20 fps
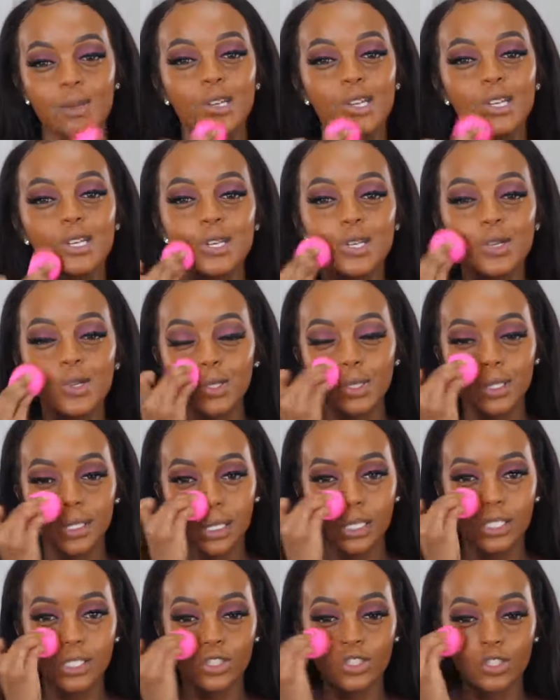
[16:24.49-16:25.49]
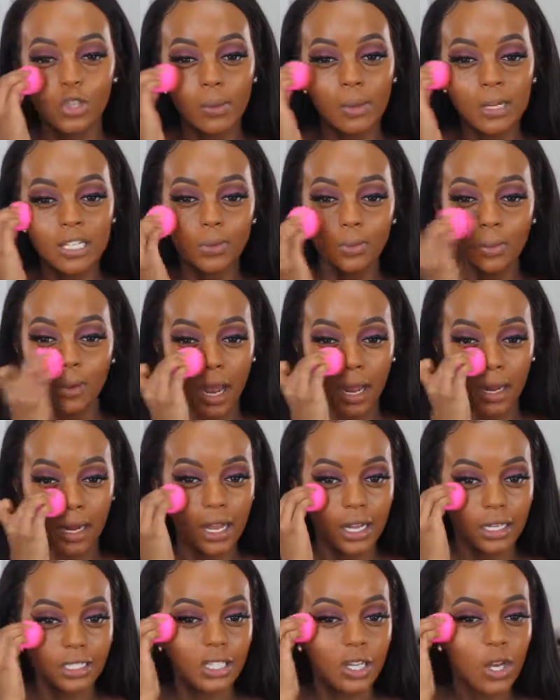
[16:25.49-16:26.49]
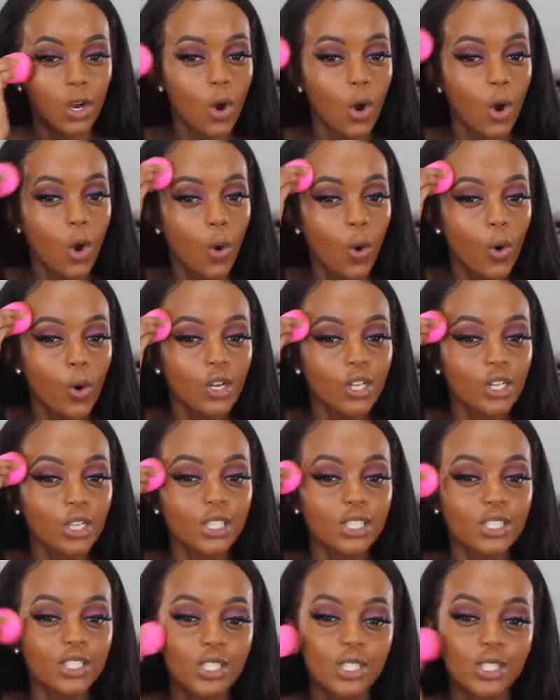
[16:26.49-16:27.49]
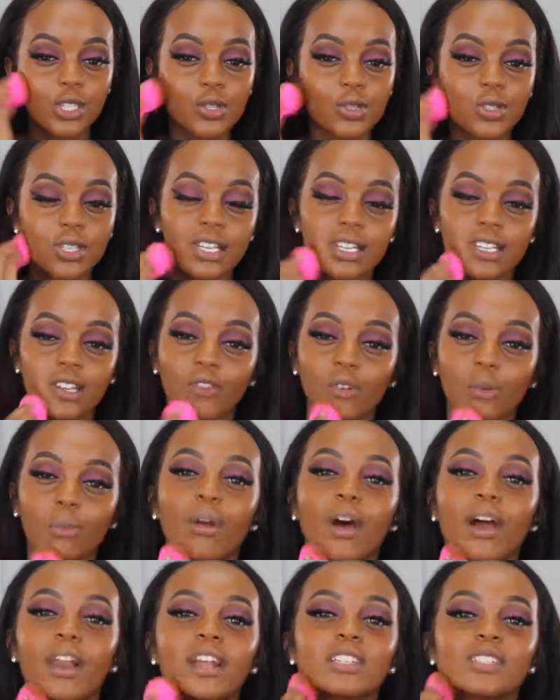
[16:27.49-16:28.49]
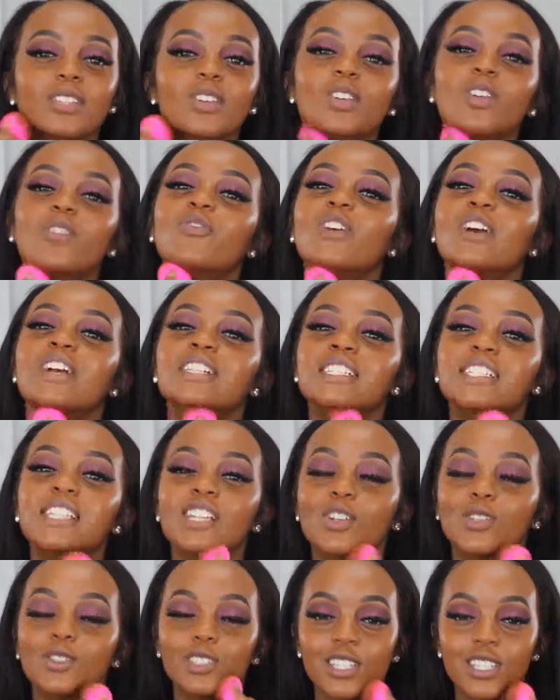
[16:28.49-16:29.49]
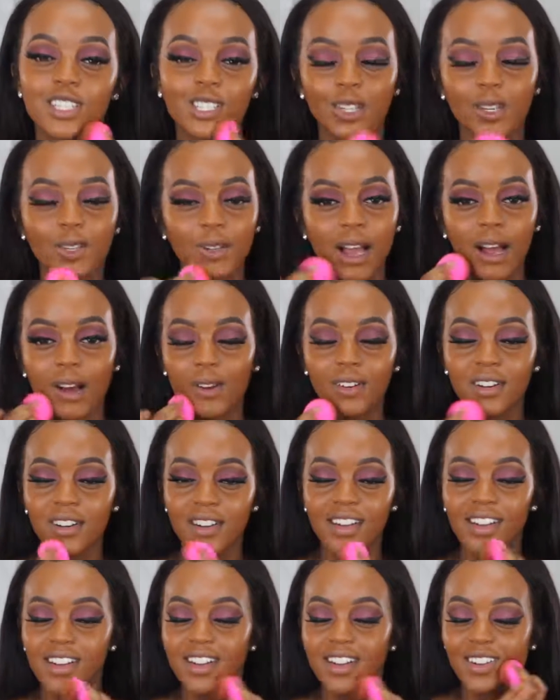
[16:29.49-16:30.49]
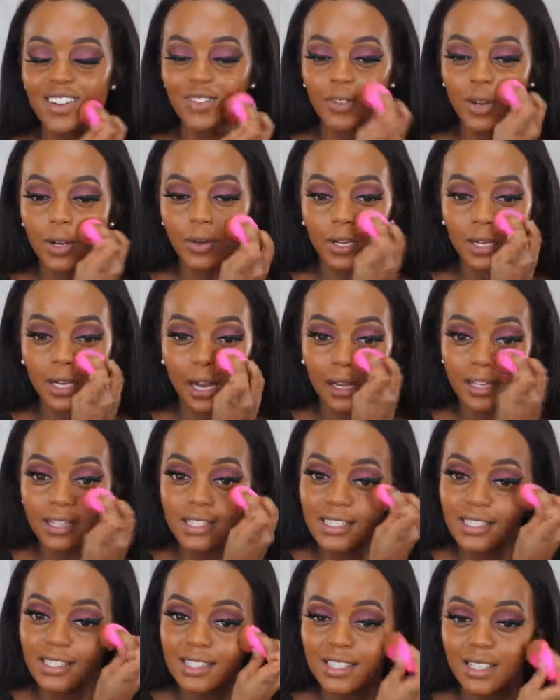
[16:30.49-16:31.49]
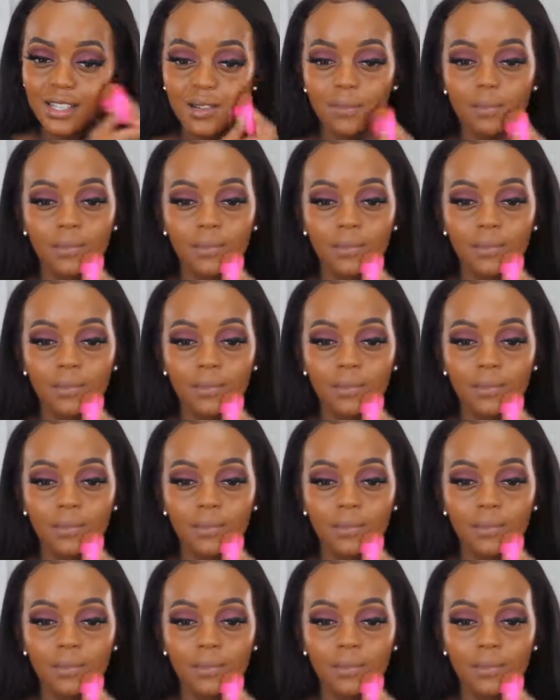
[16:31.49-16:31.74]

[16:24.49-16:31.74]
You can use so much product, or you can just use different products on your face and it will just turn out very nice.